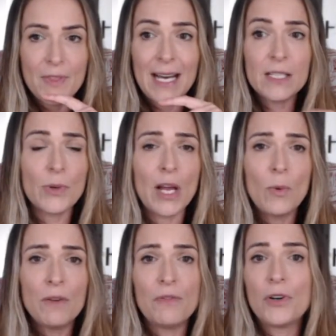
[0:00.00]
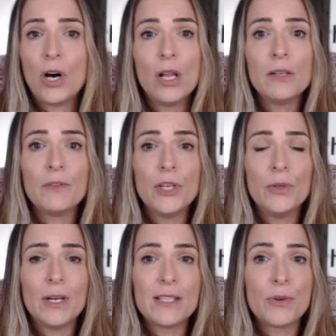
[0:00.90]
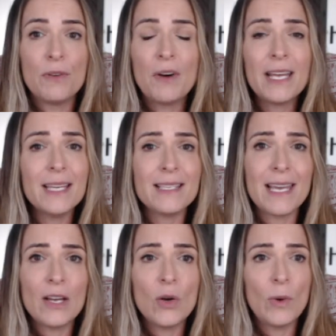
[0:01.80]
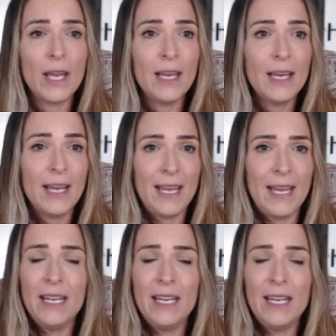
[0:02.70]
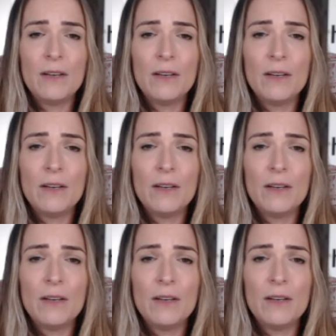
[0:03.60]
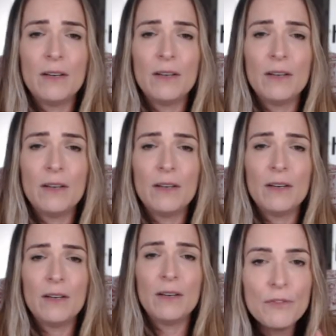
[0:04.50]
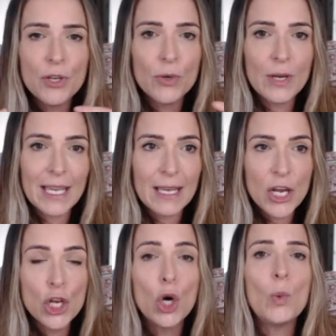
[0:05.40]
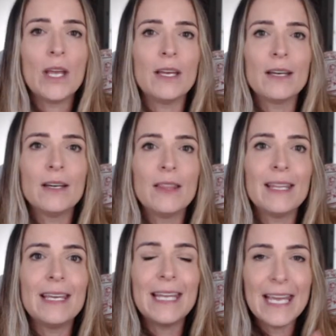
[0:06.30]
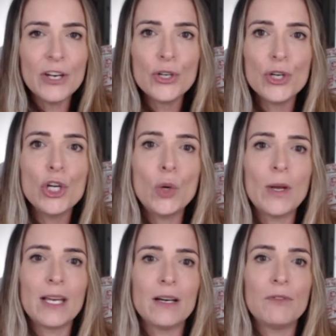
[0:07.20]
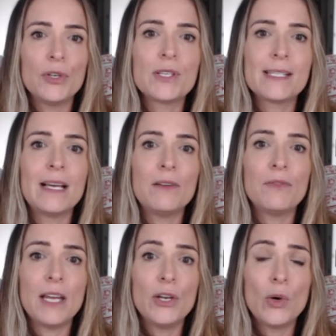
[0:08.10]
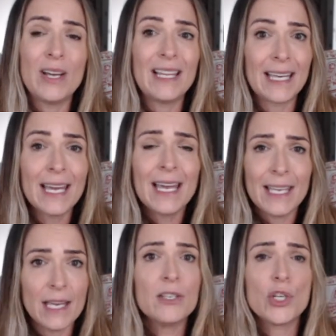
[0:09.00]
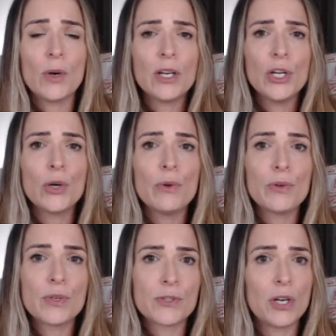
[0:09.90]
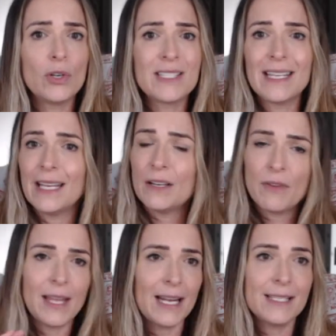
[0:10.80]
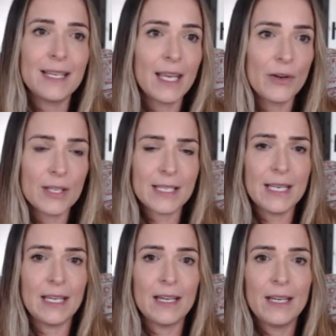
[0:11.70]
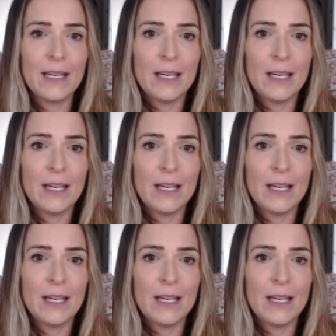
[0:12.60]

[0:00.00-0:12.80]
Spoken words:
That's what I want for all of you. And so if I can take away any of your stress, if I can give you knowing, an inner knowing of yourself and knowing like, yes, you are going to go through struggles in life. That is a guarantee.